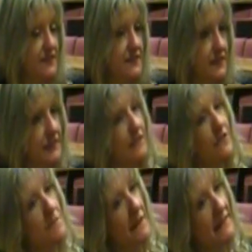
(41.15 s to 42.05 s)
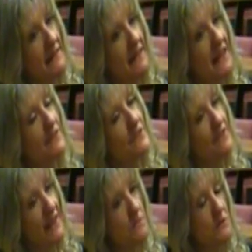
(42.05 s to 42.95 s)
study of the mental lives of
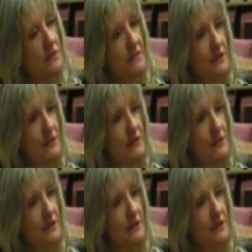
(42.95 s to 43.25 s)
animals,